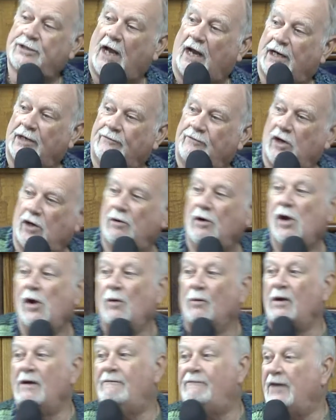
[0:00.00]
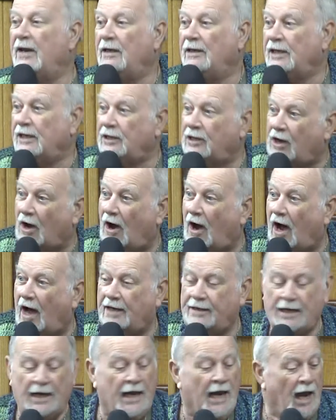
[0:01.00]
of you guiding your steps,
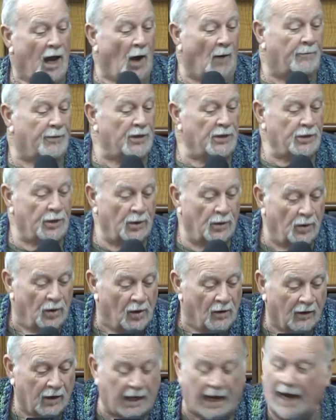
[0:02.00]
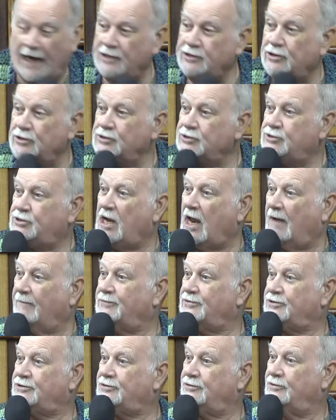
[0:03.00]
revealing truth. You got the Holy
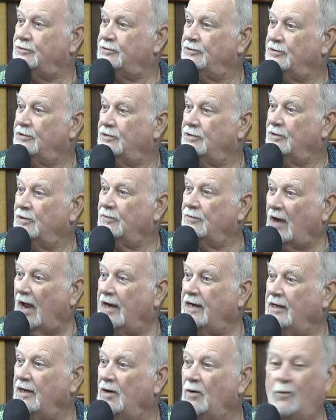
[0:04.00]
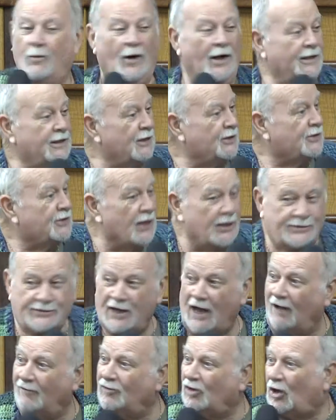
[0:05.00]
Spirit on the inside of you, revealing
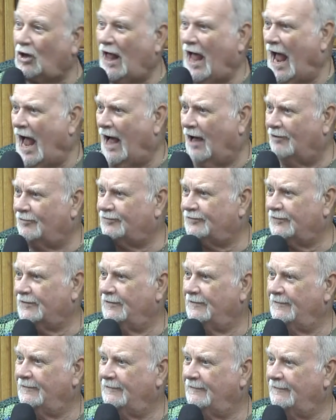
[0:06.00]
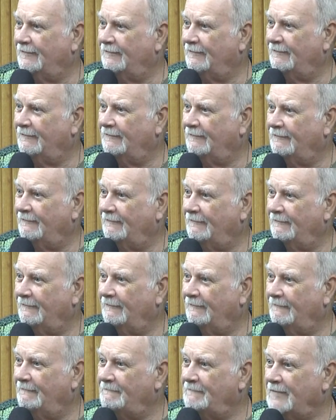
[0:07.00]
God, helping you guide your
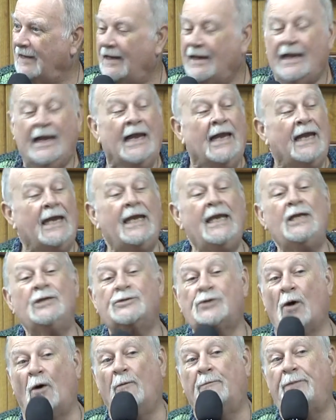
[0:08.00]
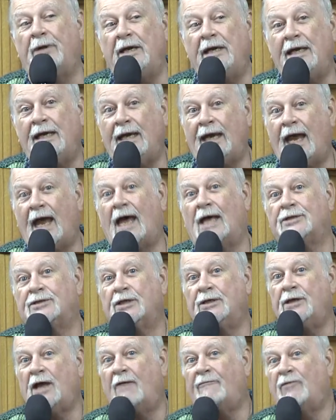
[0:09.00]
steps, right? What does
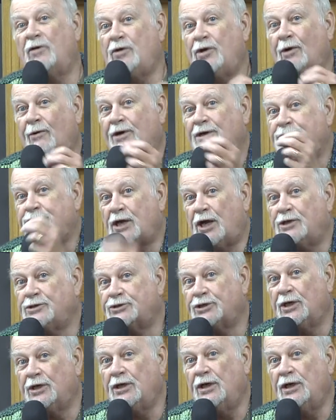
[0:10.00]
the devil have?